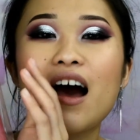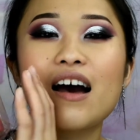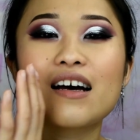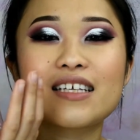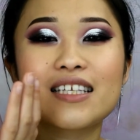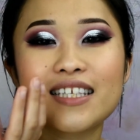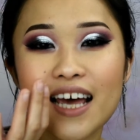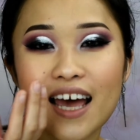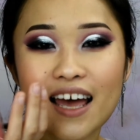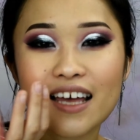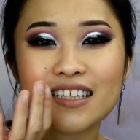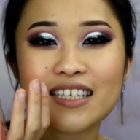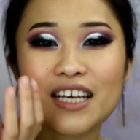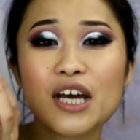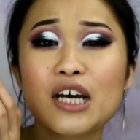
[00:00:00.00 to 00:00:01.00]
a set.
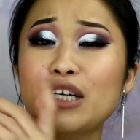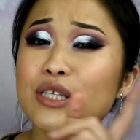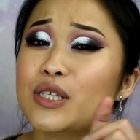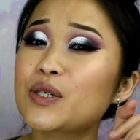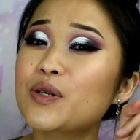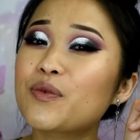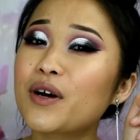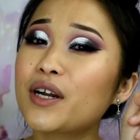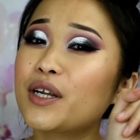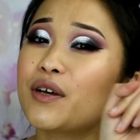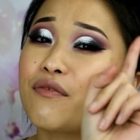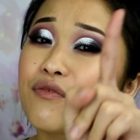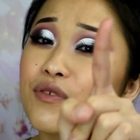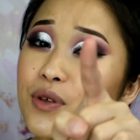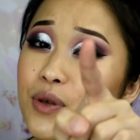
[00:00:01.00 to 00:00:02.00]
So one
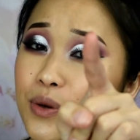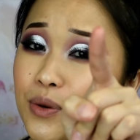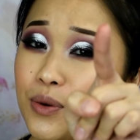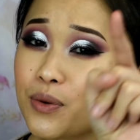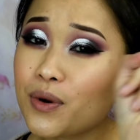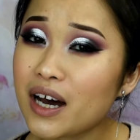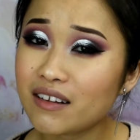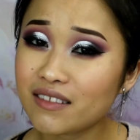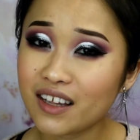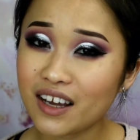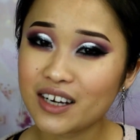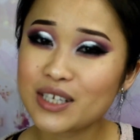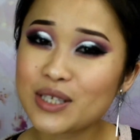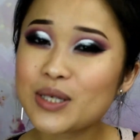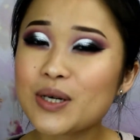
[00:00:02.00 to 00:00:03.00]
of you out there
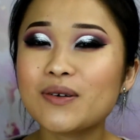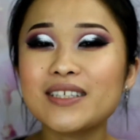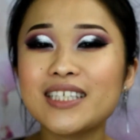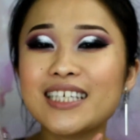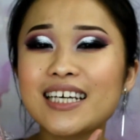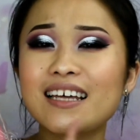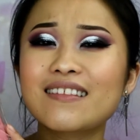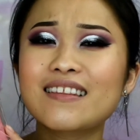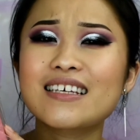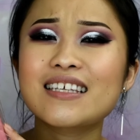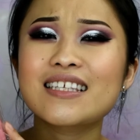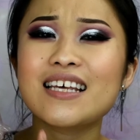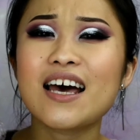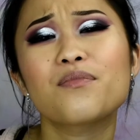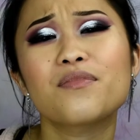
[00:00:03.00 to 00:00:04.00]
is going to get this set.